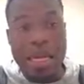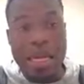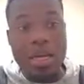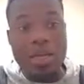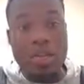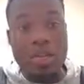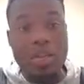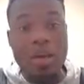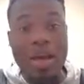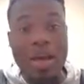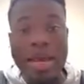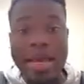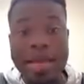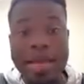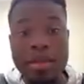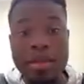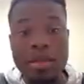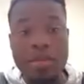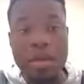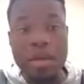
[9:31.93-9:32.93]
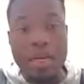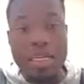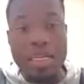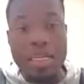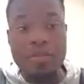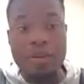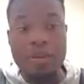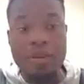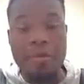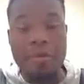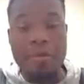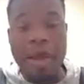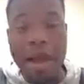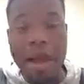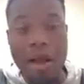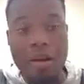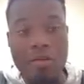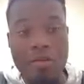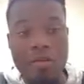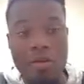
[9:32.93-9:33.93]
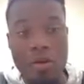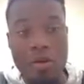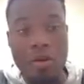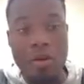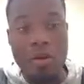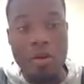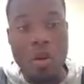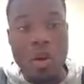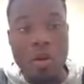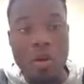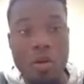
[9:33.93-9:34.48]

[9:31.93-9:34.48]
So end is very powerful